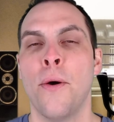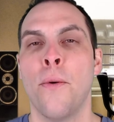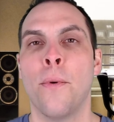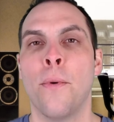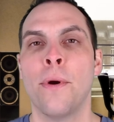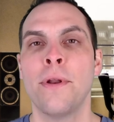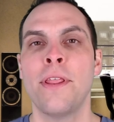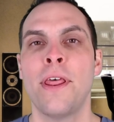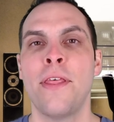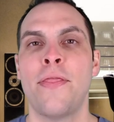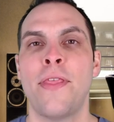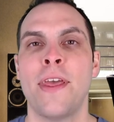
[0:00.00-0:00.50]

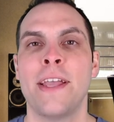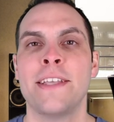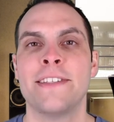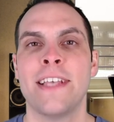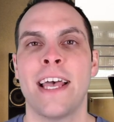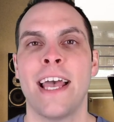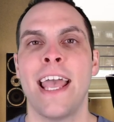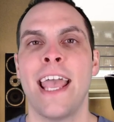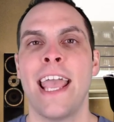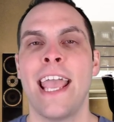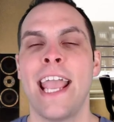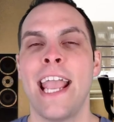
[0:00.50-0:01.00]
One of the things
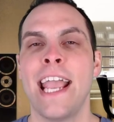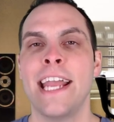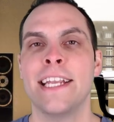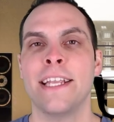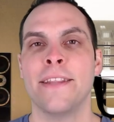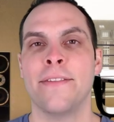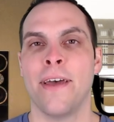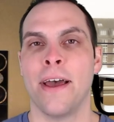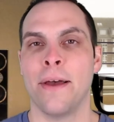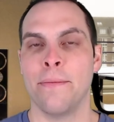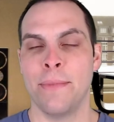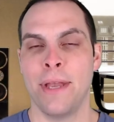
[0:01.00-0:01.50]
that
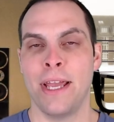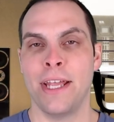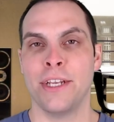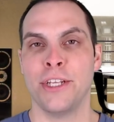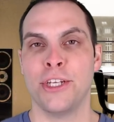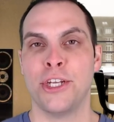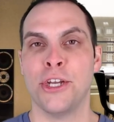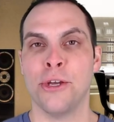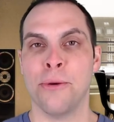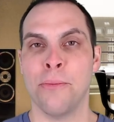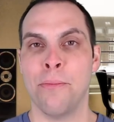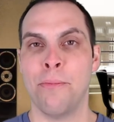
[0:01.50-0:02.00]
aided them
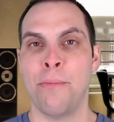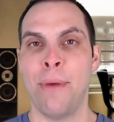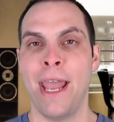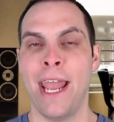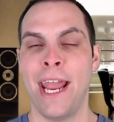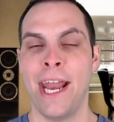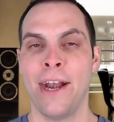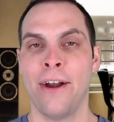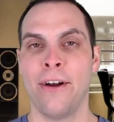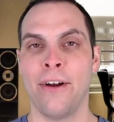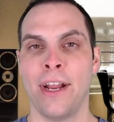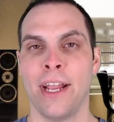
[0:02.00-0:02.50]
in
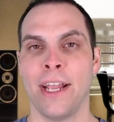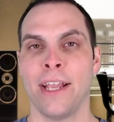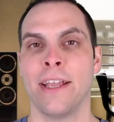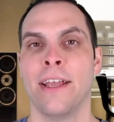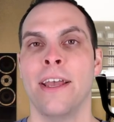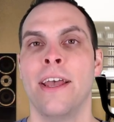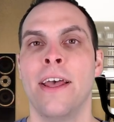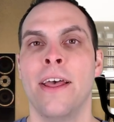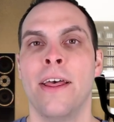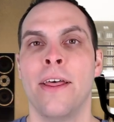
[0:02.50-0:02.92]
comparing